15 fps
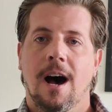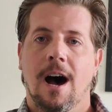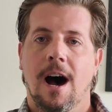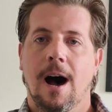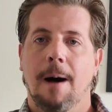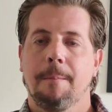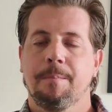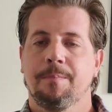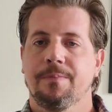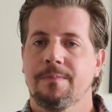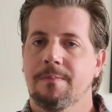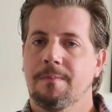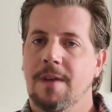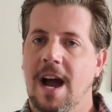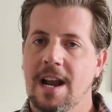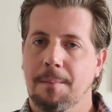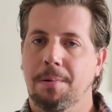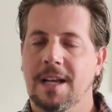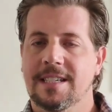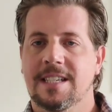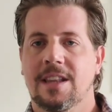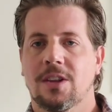um, kind of
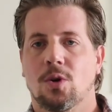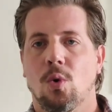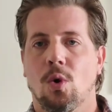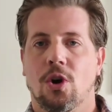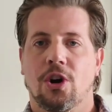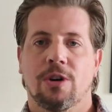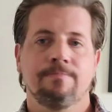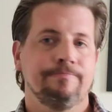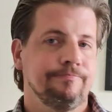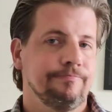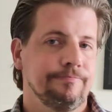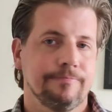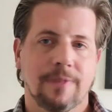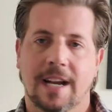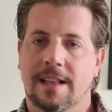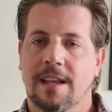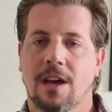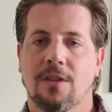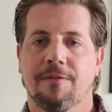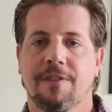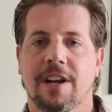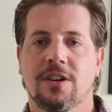placed in the corner like the
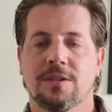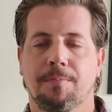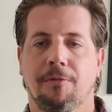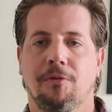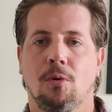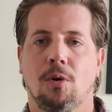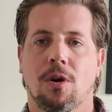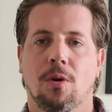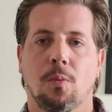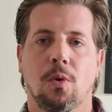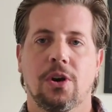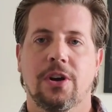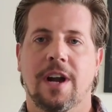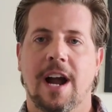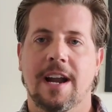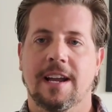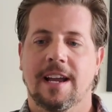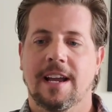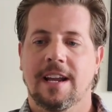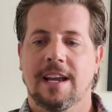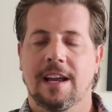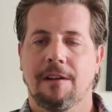other videos before, where you kind of
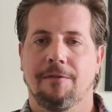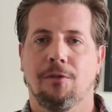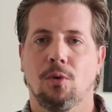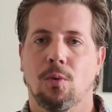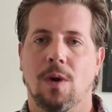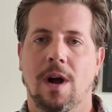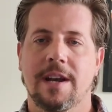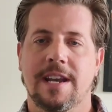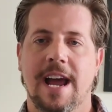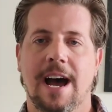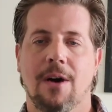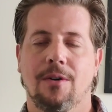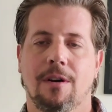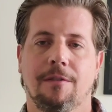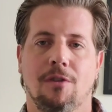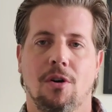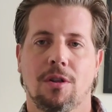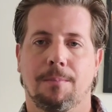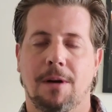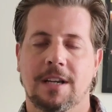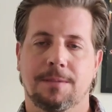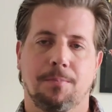get, get a full rundown of all
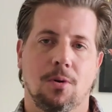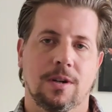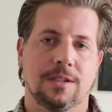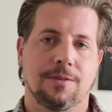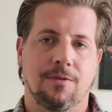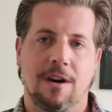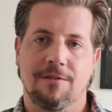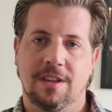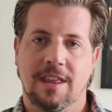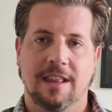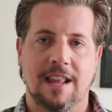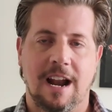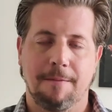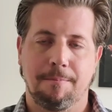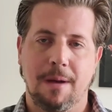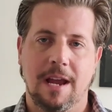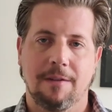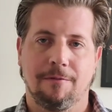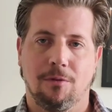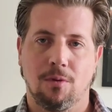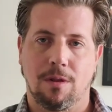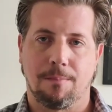the price points for everything that I
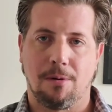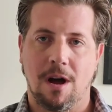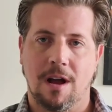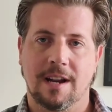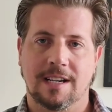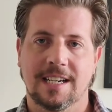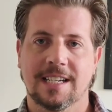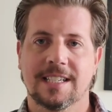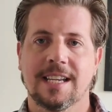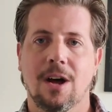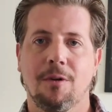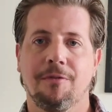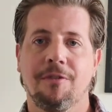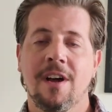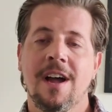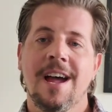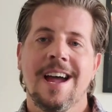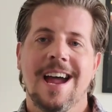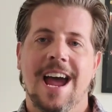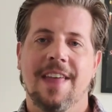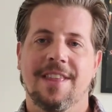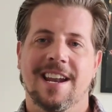paid for the product in itself,
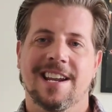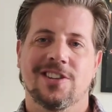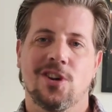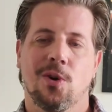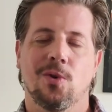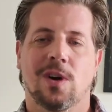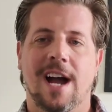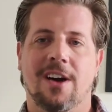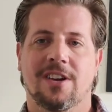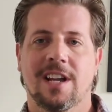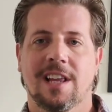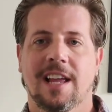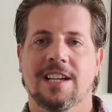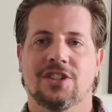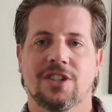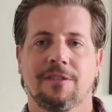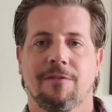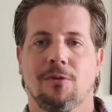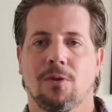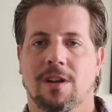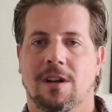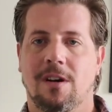and then a total calculation
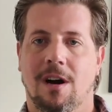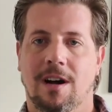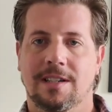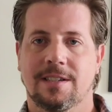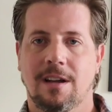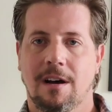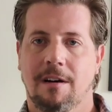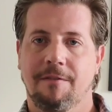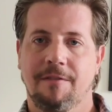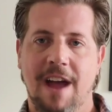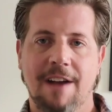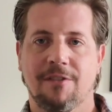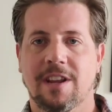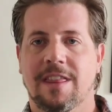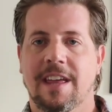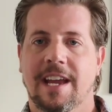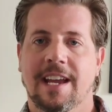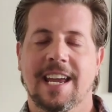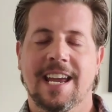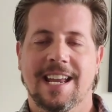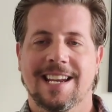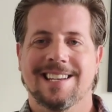for the cost of
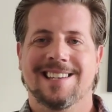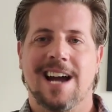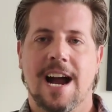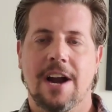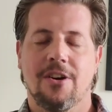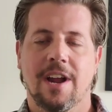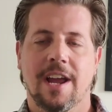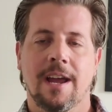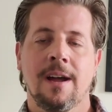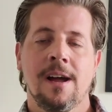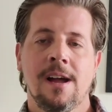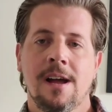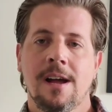everything in entirety.